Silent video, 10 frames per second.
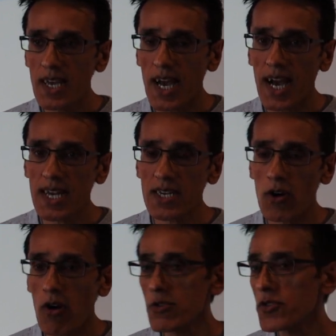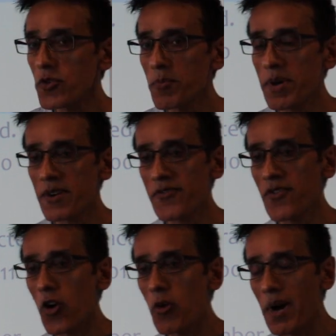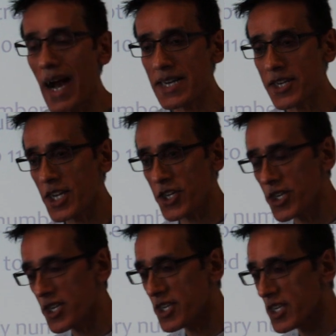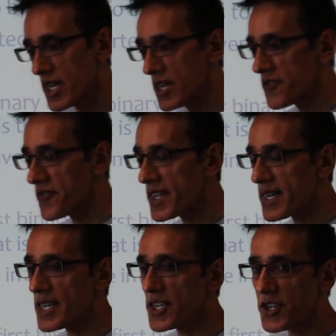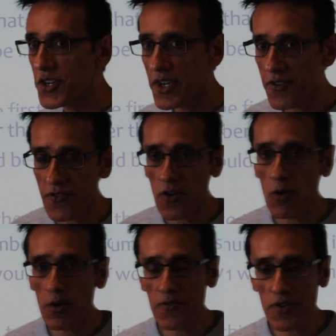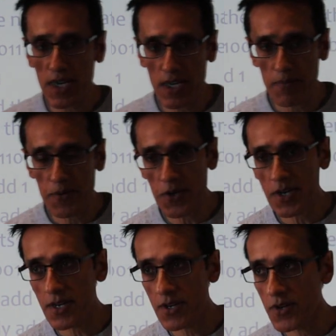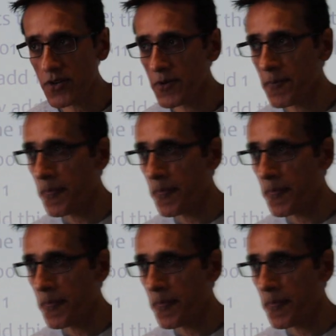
and also perform additions fairly straightforward for a computer to do.